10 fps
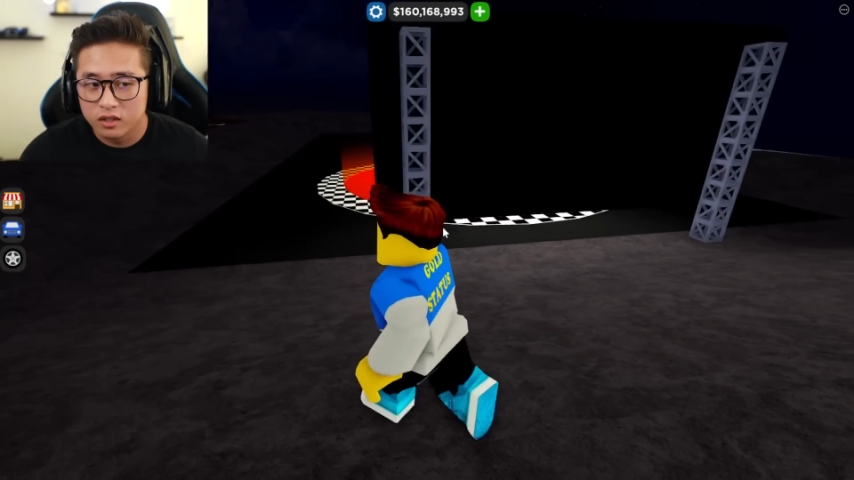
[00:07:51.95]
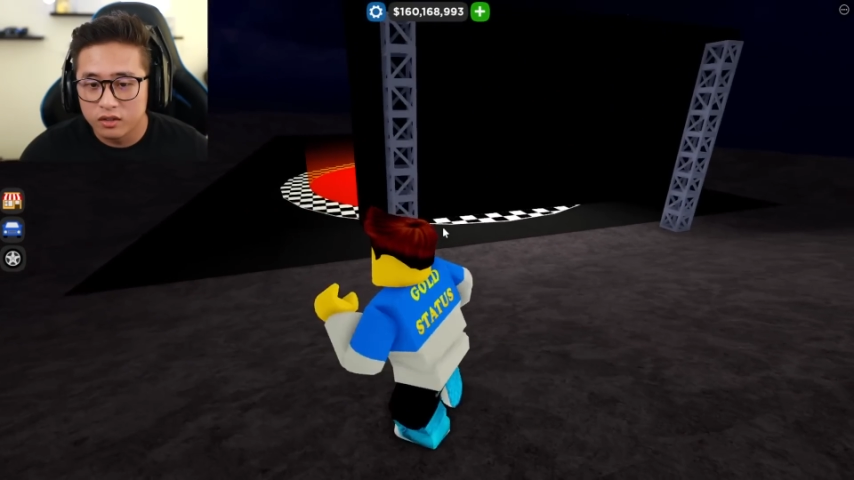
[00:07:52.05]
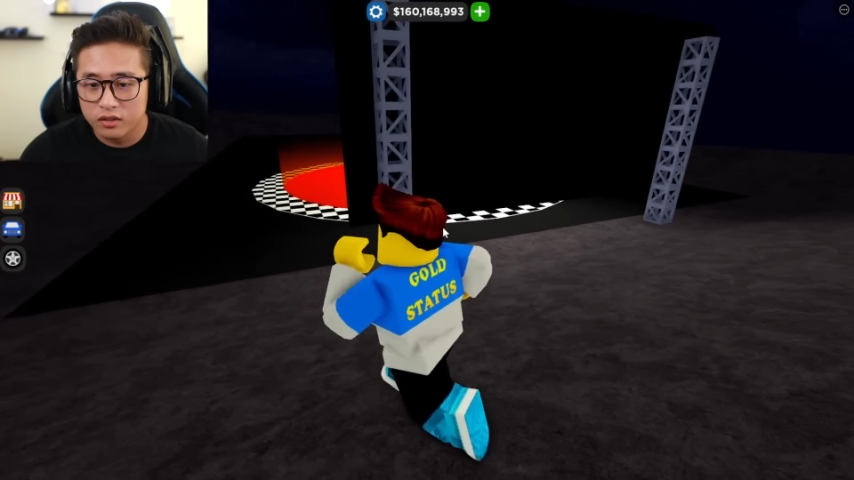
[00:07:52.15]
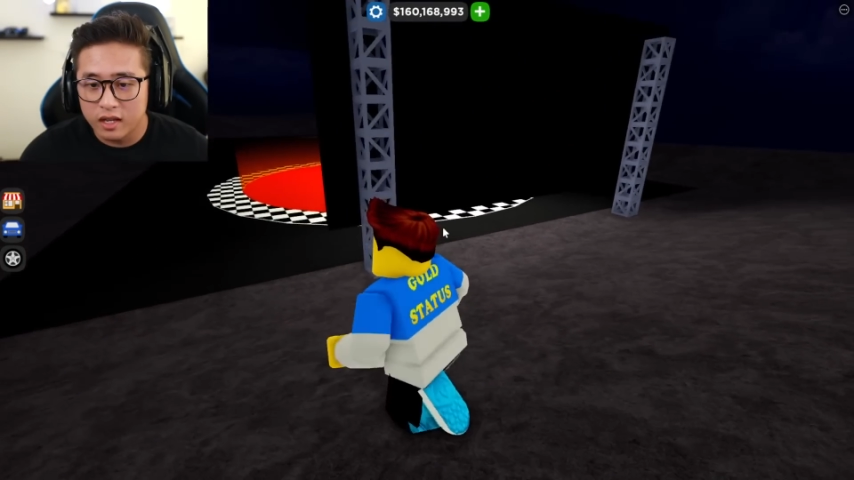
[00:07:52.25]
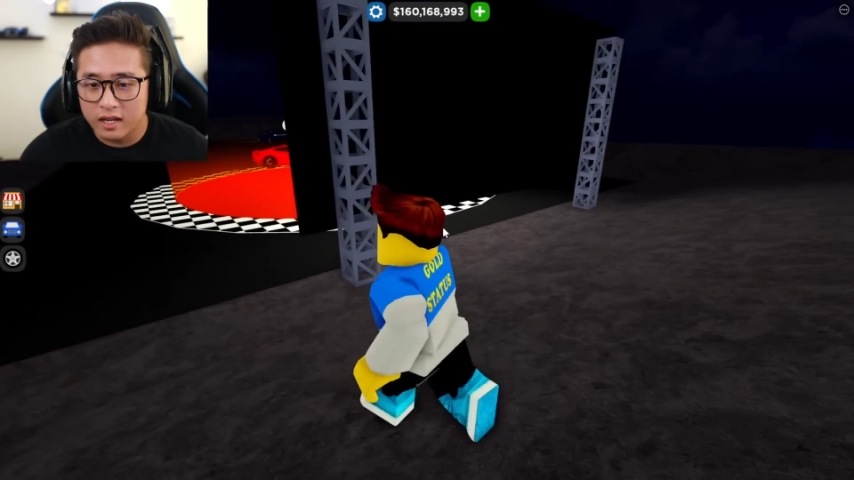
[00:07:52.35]

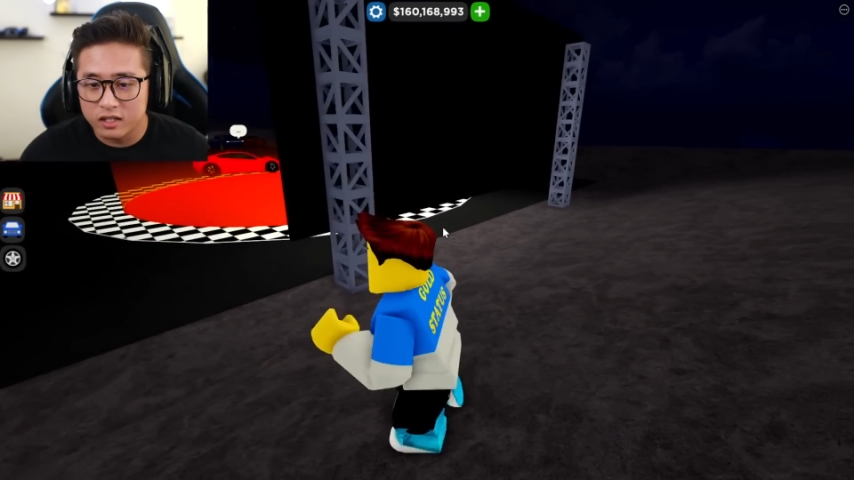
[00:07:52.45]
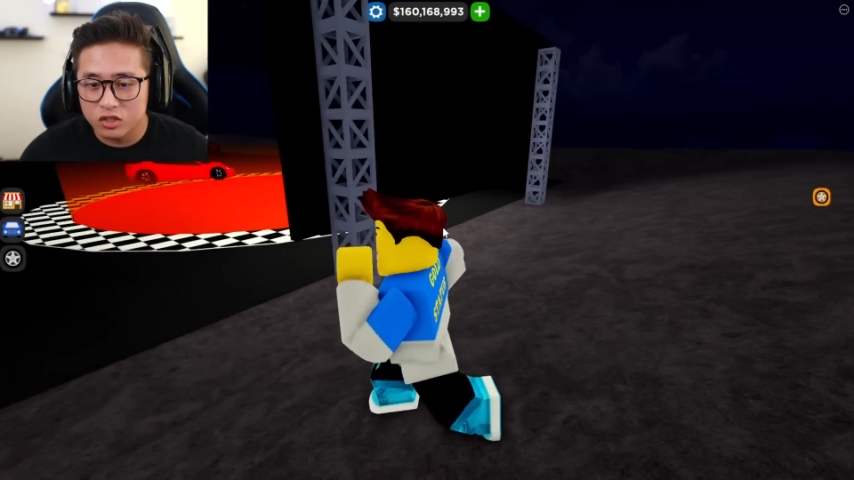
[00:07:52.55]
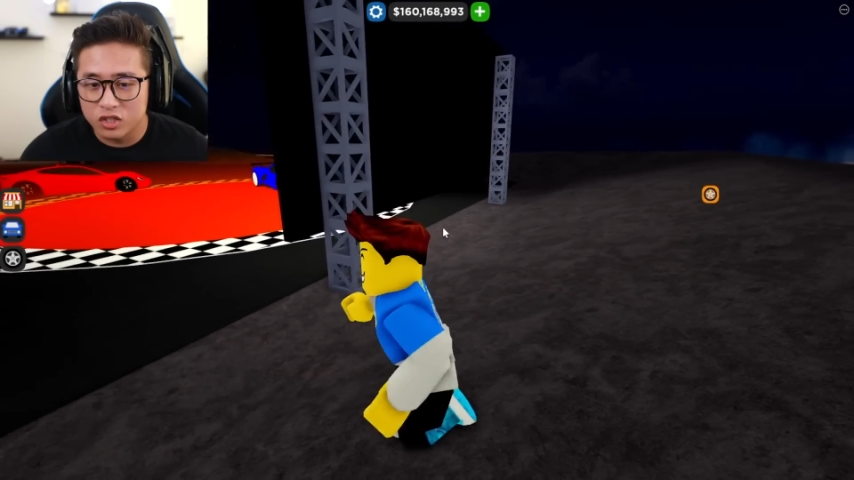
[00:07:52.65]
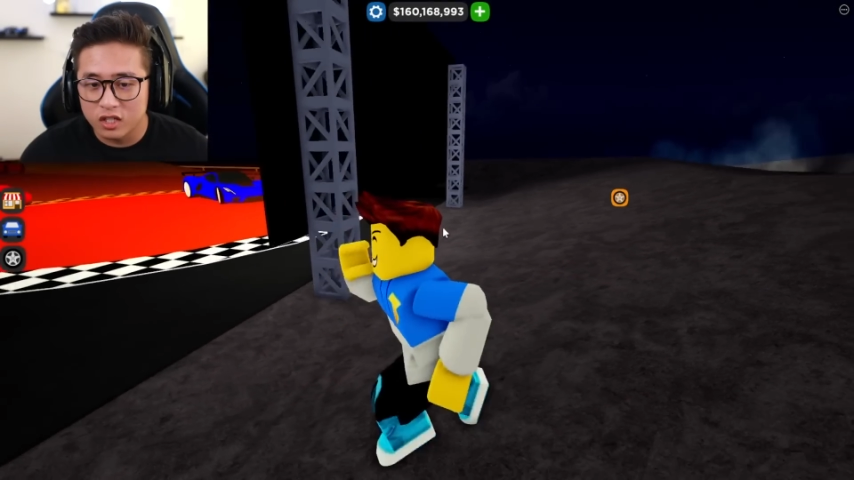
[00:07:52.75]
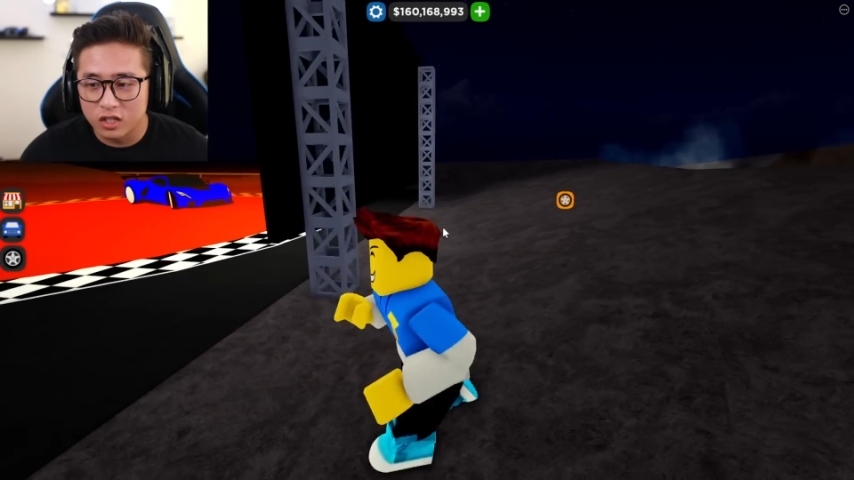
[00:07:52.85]
That
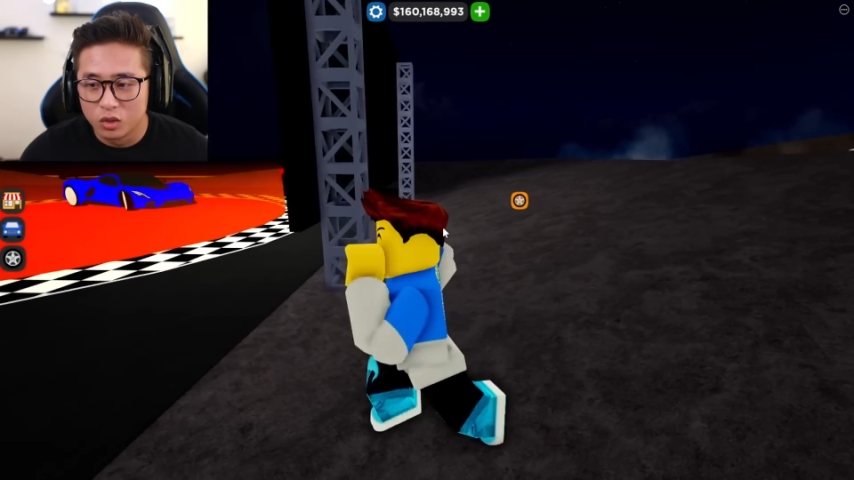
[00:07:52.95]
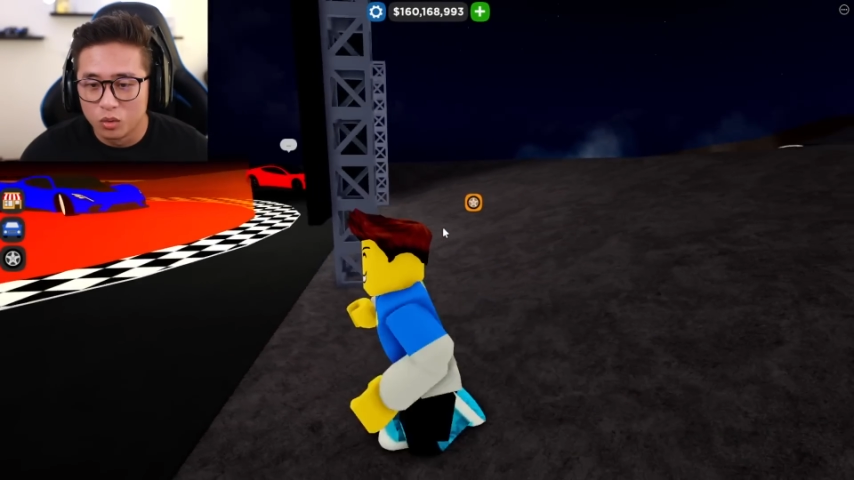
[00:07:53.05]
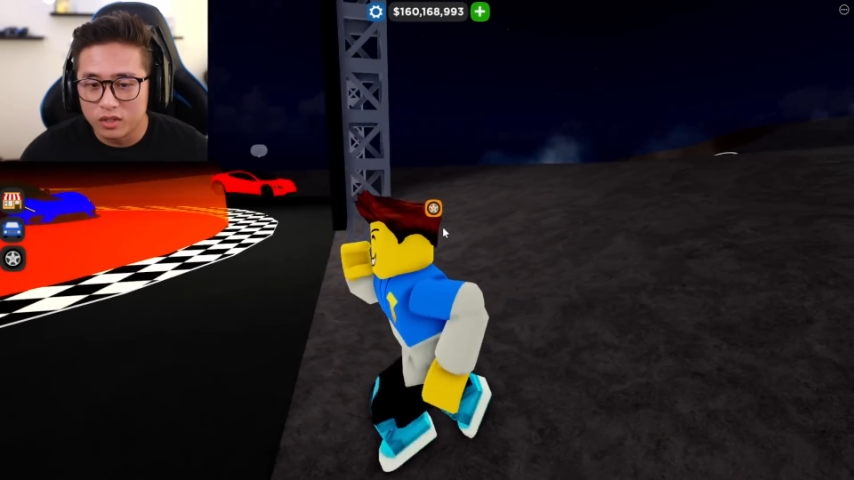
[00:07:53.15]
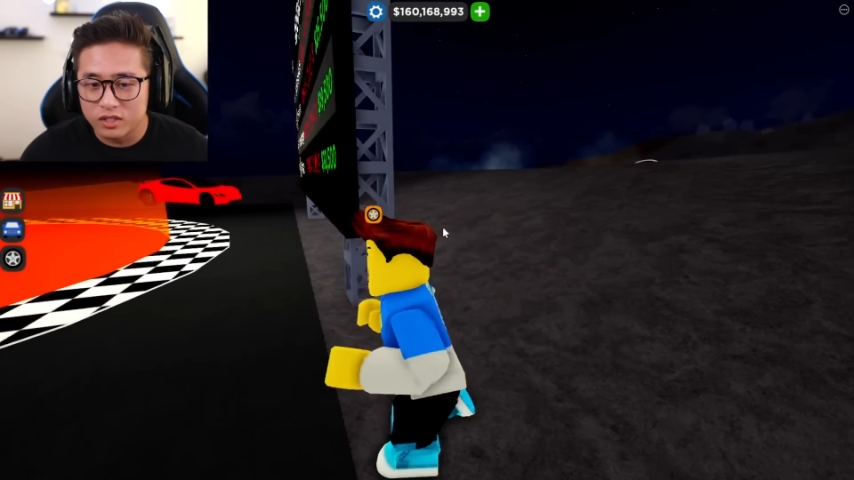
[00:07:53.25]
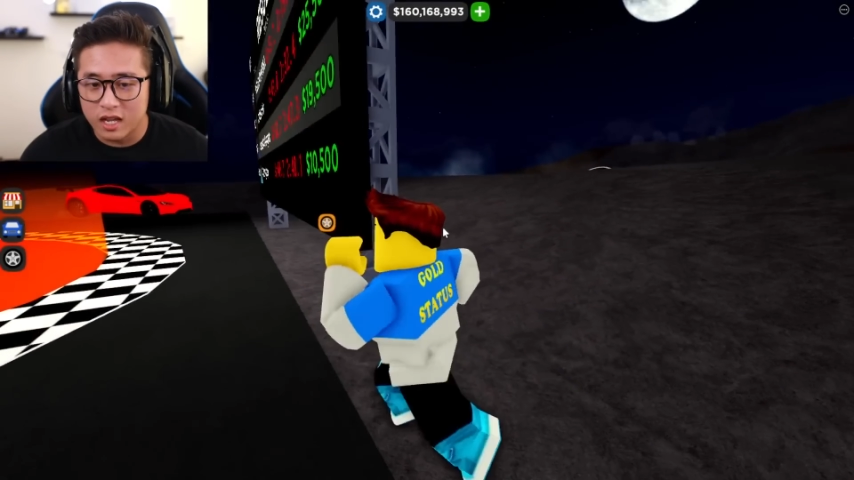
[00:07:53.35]
is cheating. Who
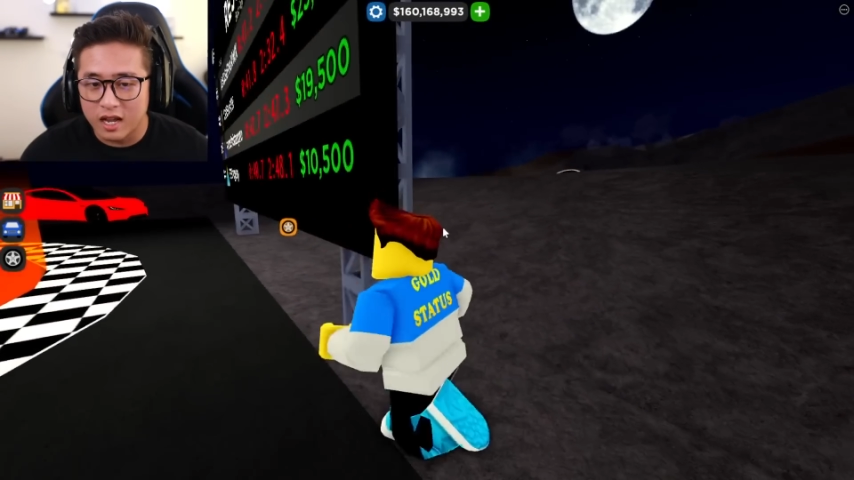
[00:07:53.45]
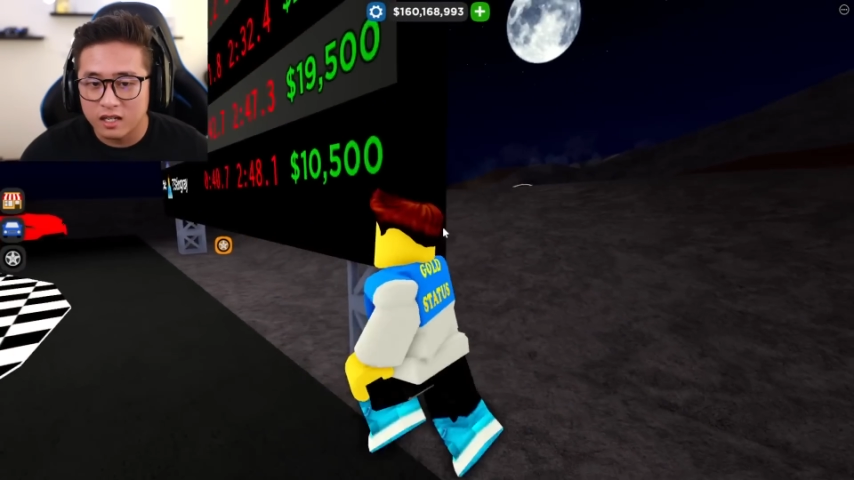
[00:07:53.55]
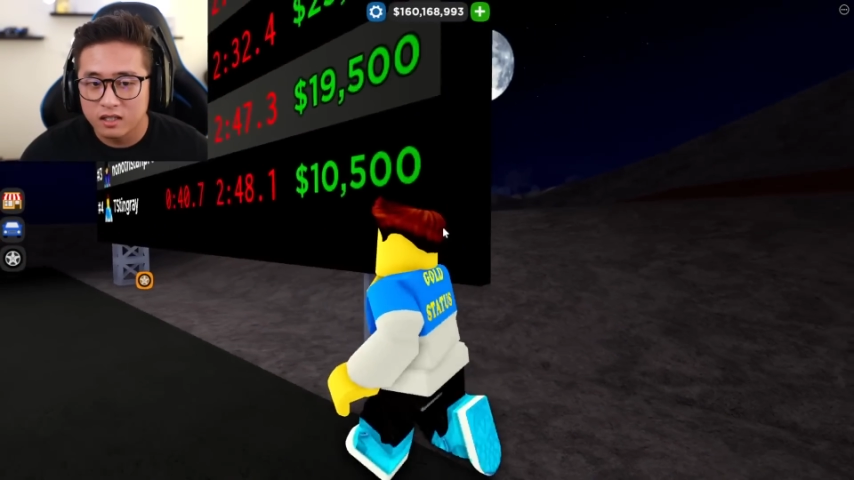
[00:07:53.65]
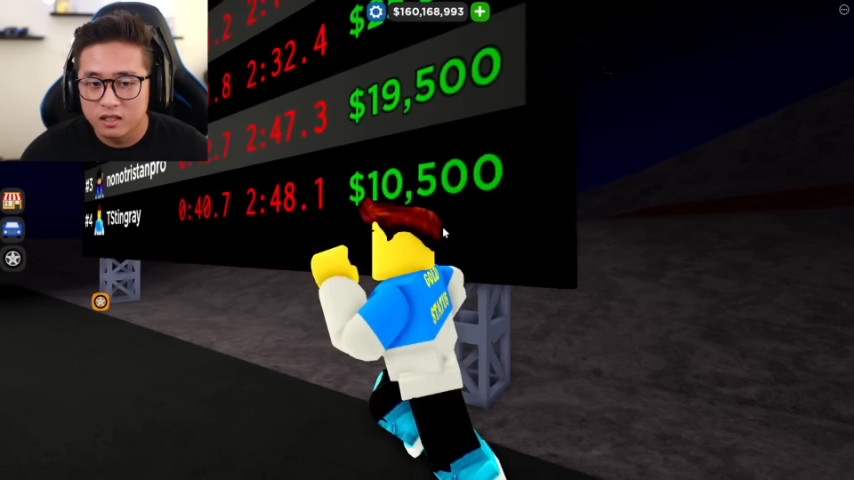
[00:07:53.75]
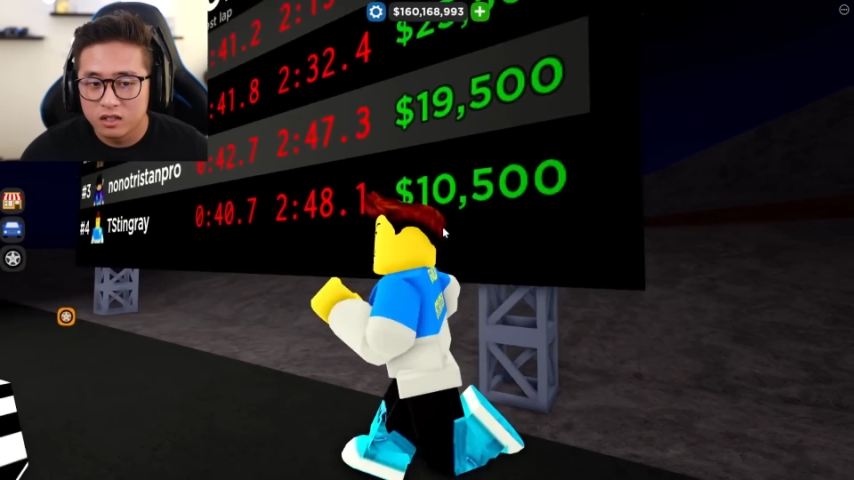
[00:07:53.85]
was that?